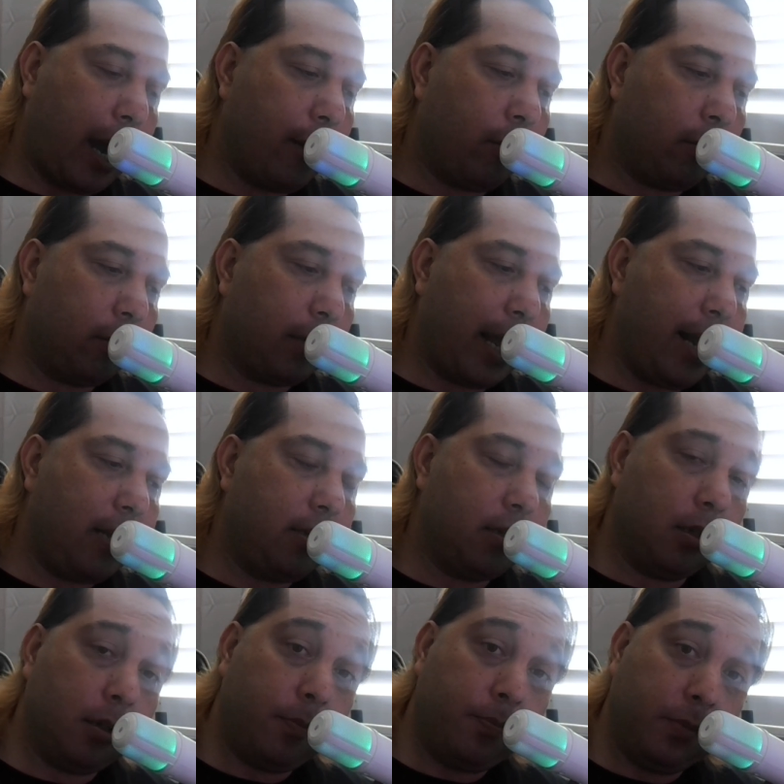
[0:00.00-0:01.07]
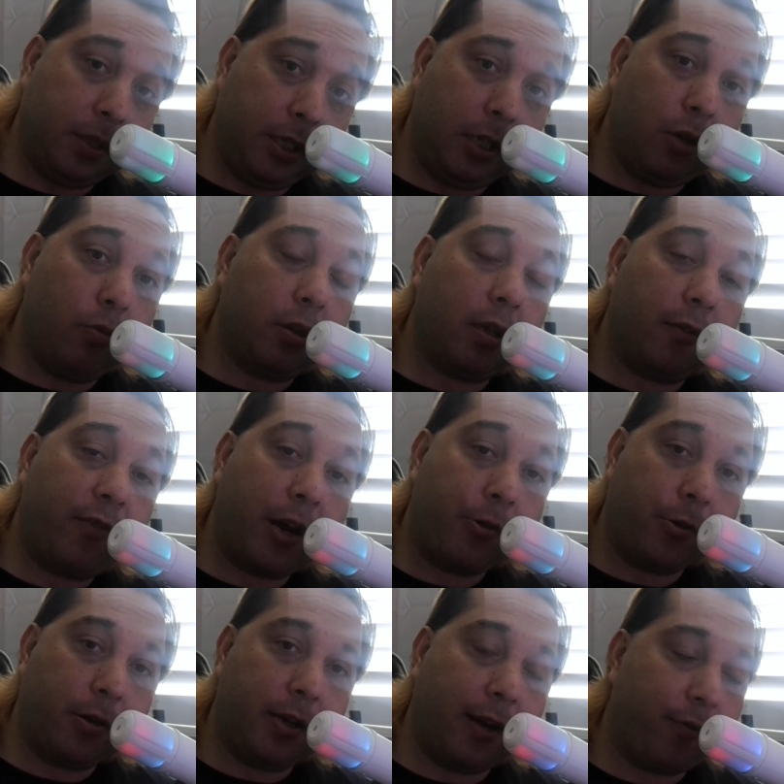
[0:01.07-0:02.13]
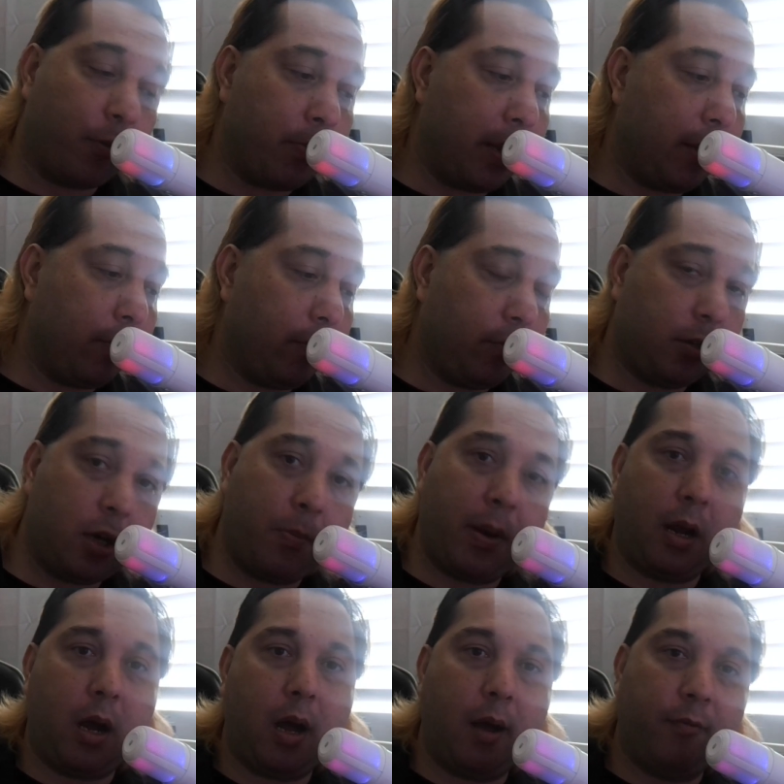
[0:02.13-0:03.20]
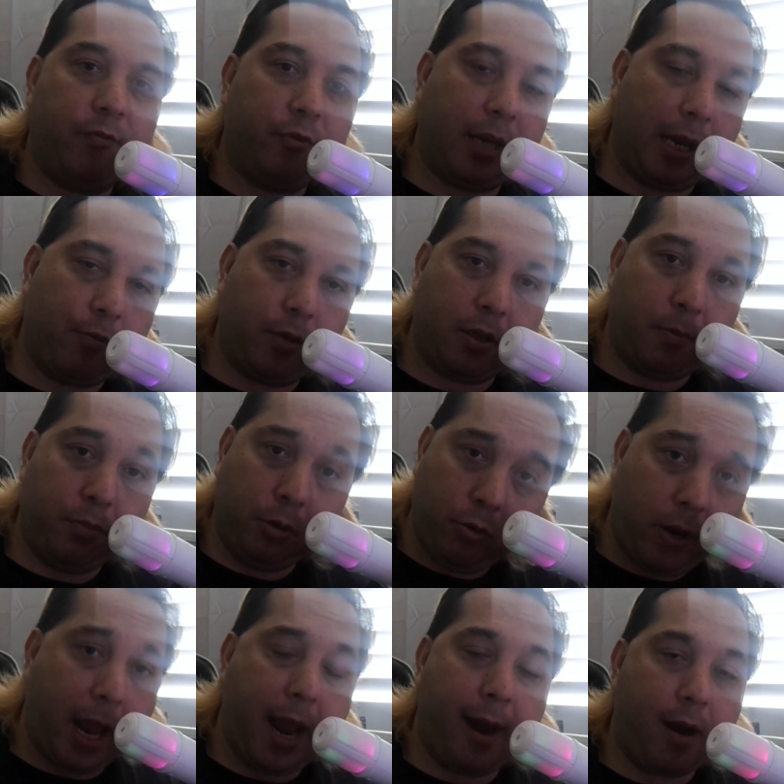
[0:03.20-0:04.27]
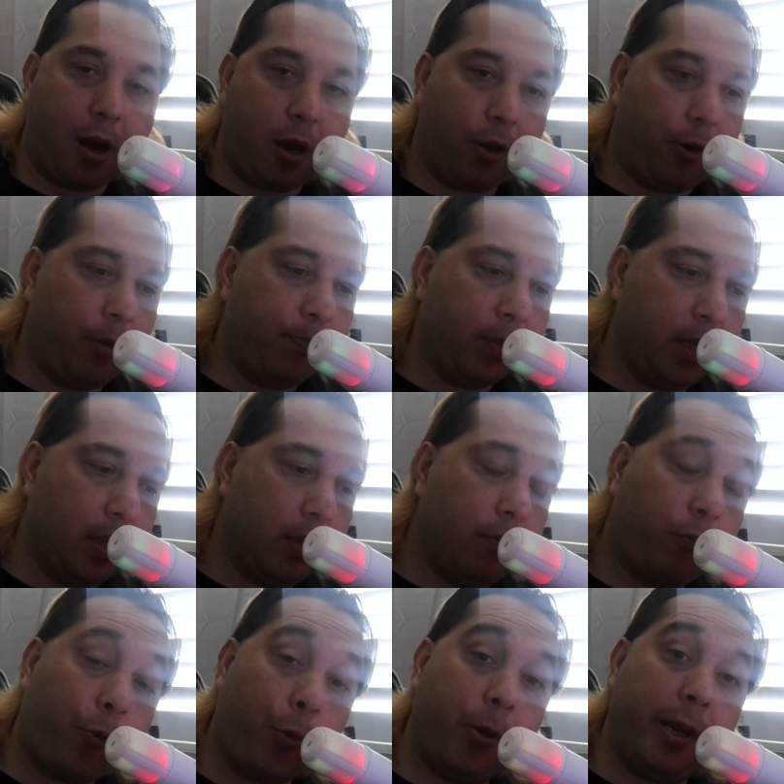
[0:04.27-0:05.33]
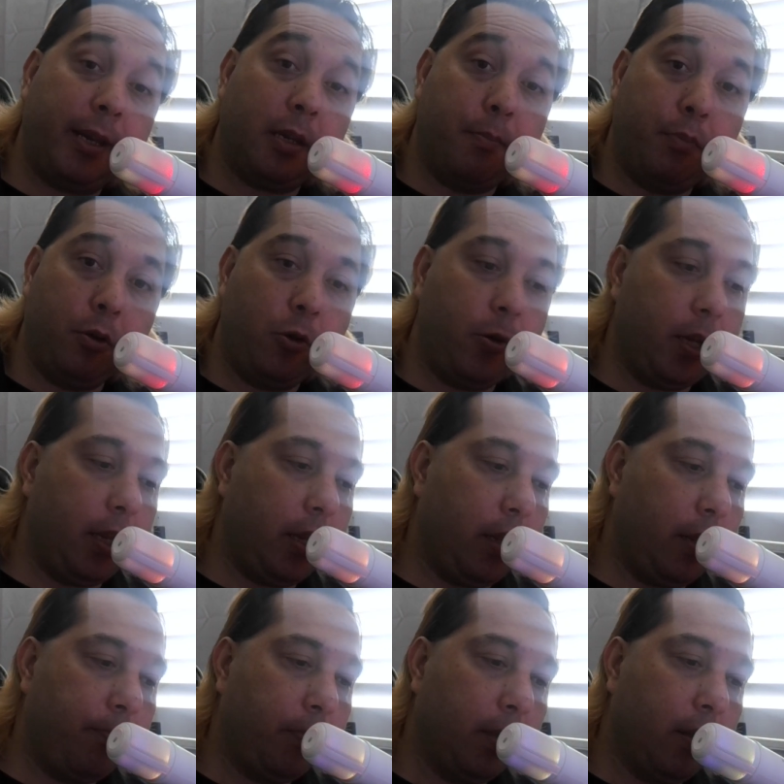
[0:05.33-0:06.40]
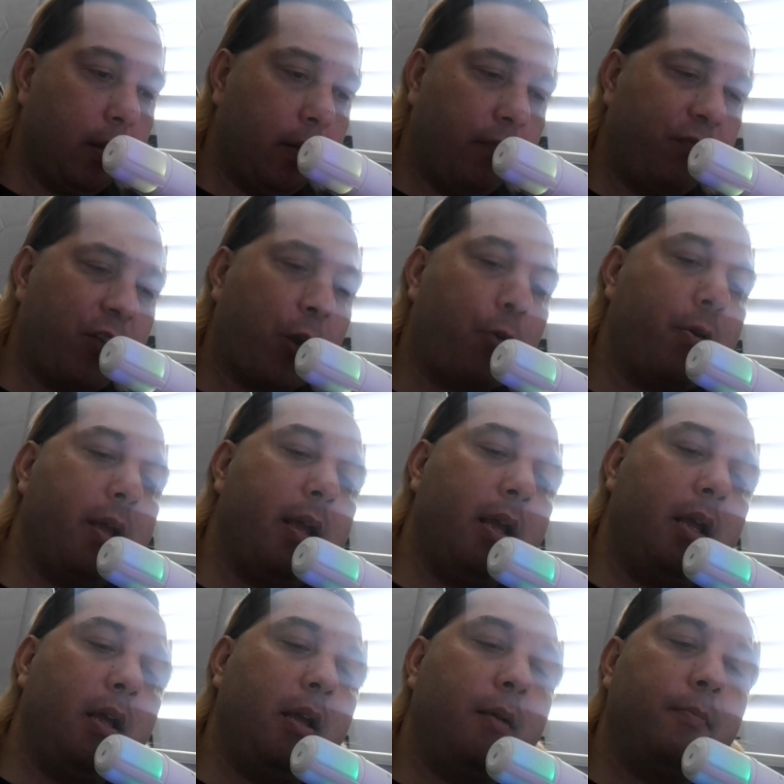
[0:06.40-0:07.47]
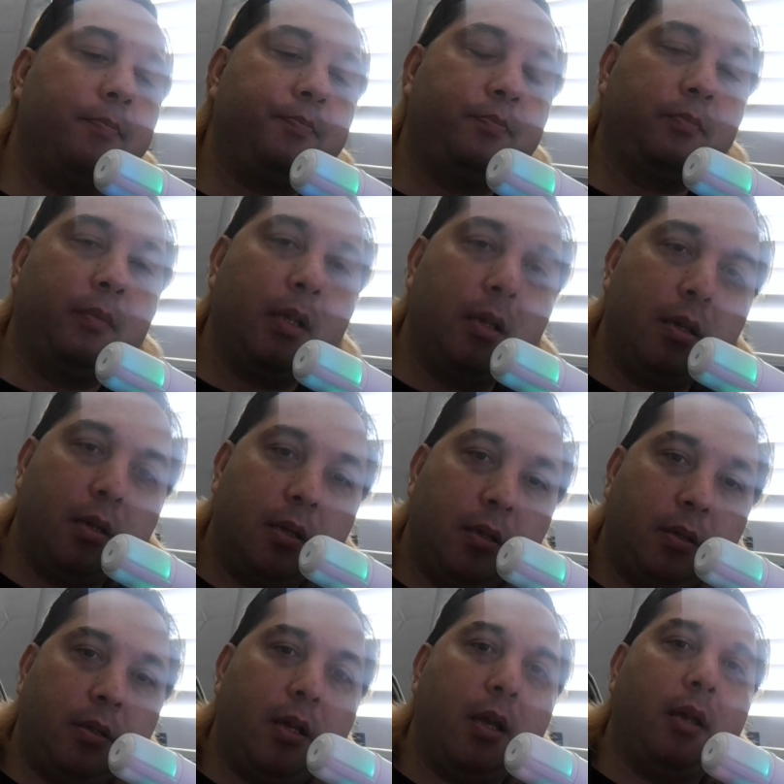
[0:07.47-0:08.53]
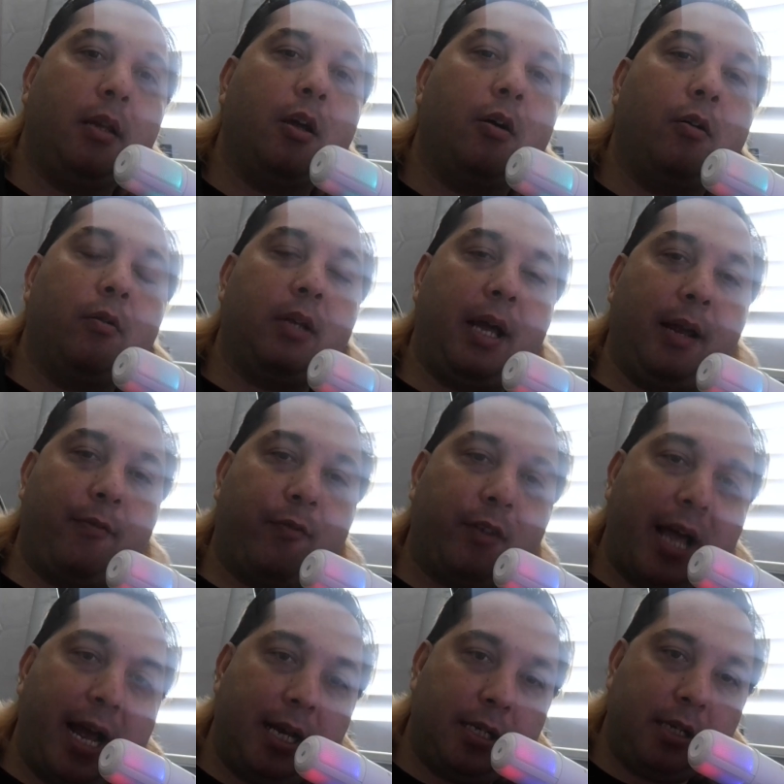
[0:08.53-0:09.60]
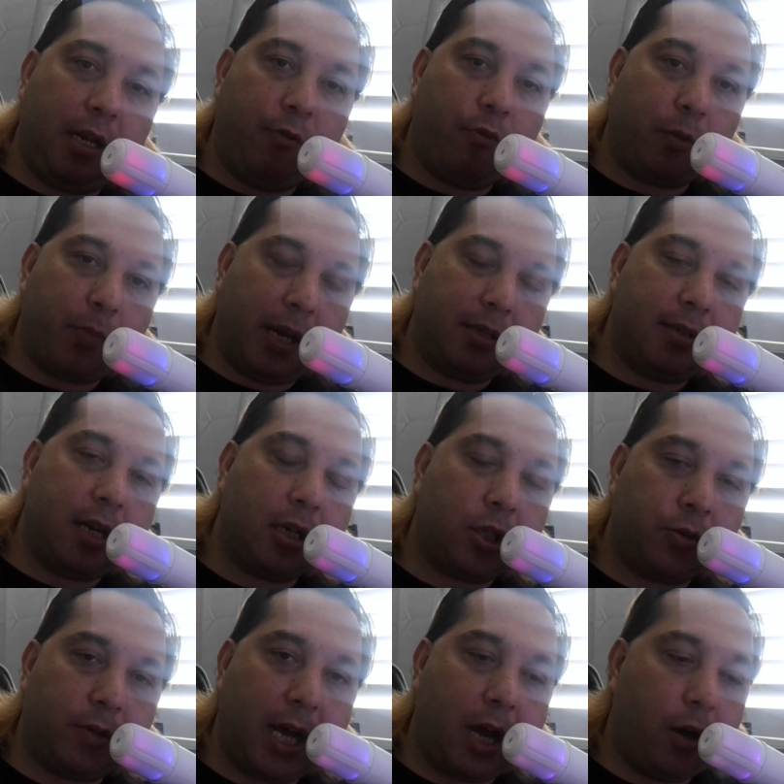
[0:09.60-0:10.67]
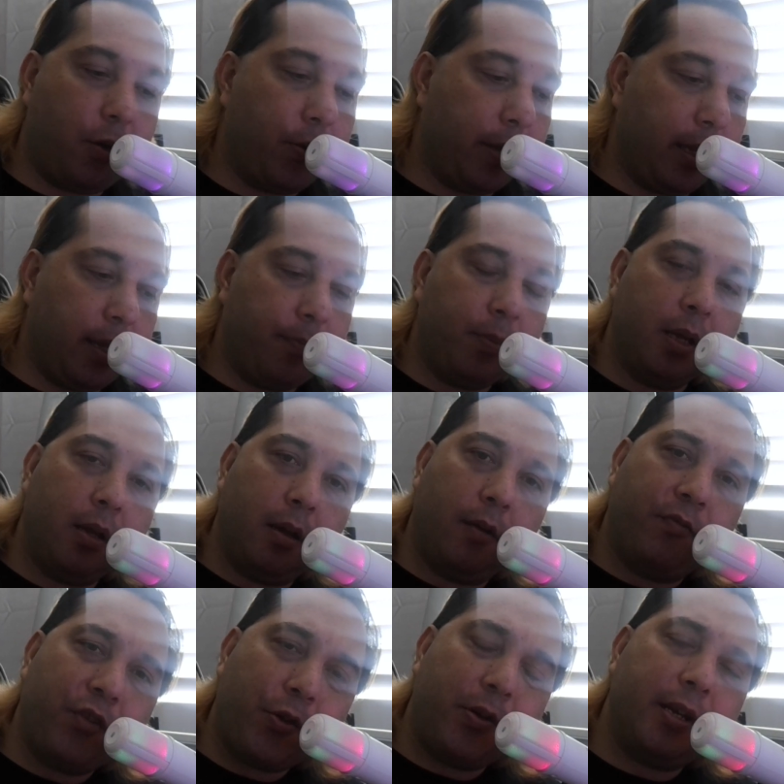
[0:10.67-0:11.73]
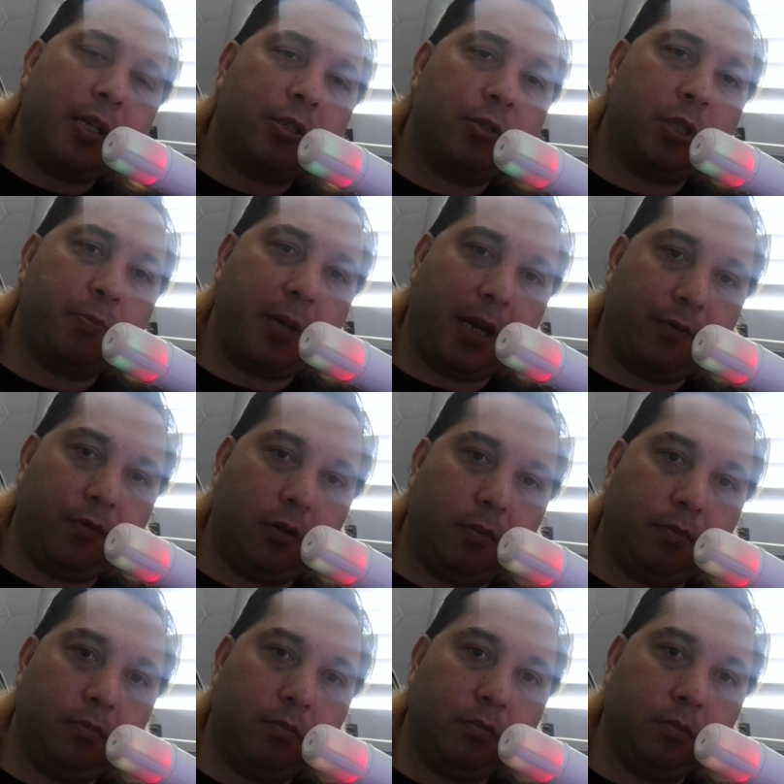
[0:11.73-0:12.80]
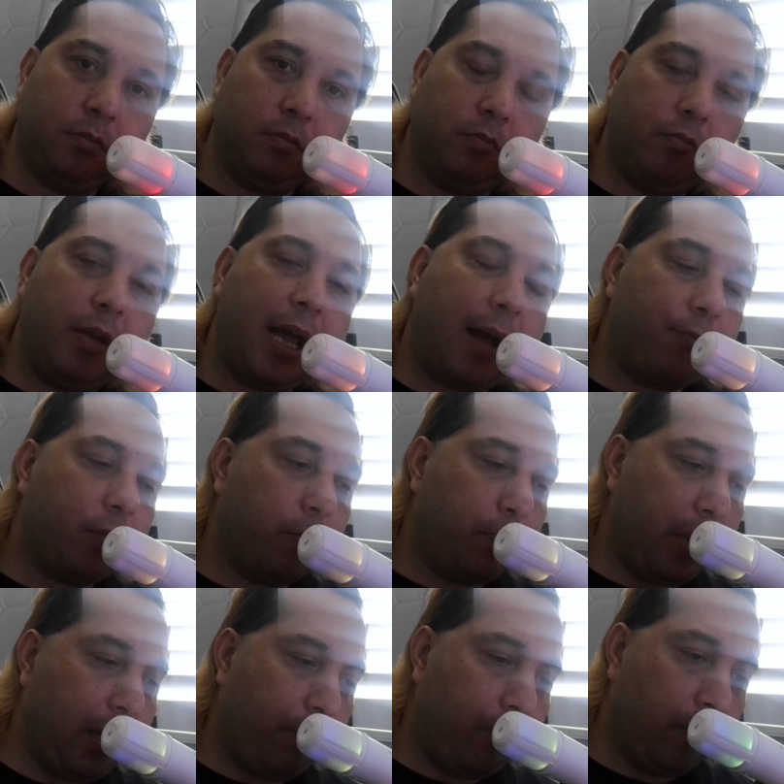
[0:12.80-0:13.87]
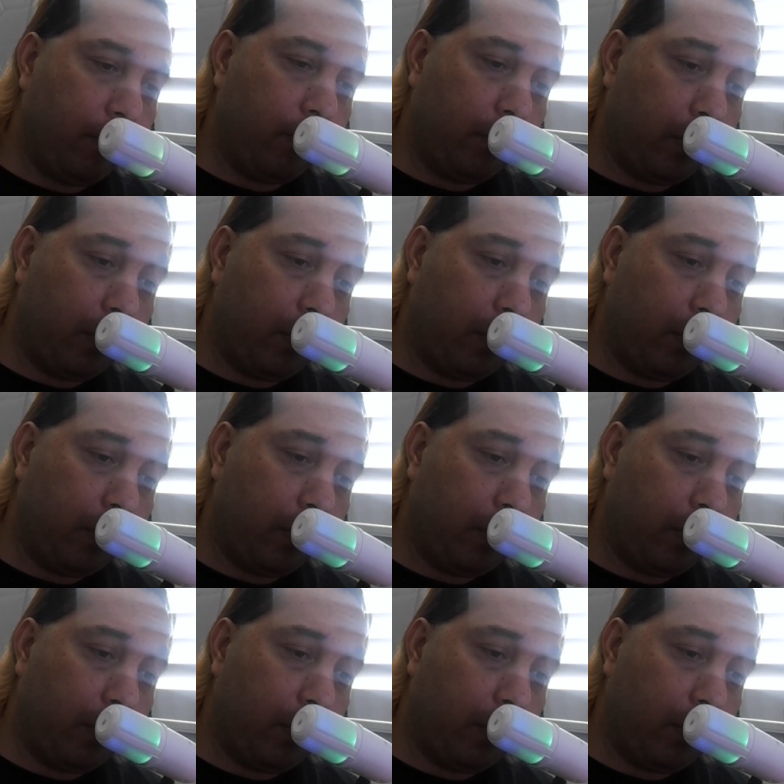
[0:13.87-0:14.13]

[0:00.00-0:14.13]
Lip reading: I don't like to deal with the federal government coming off like with the blue hair, fruity in the booty, very, like flashy with my sexuality, very disrespectful. We have to be